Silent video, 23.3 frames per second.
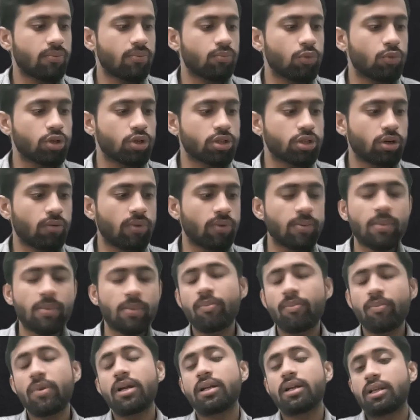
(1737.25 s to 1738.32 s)
Motion of the
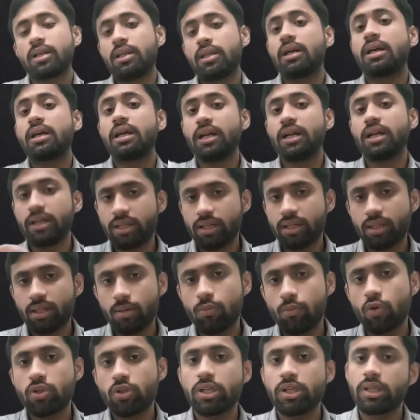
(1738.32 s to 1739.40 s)
magnet, the greater the
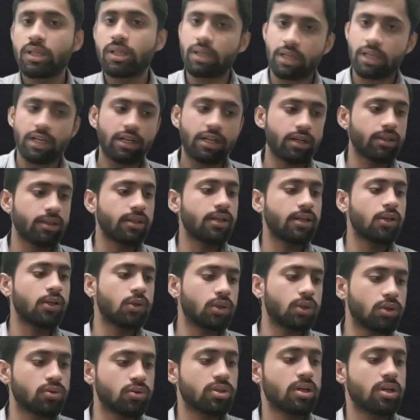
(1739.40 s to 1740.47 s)
motion, the greater the
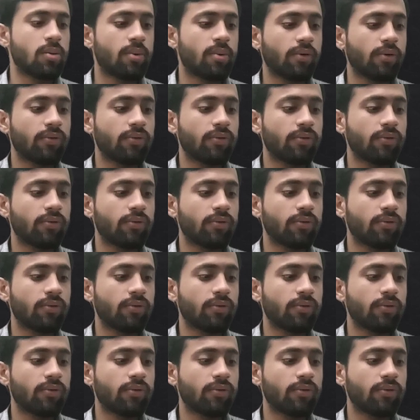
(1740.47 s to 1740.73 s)
induced EMF.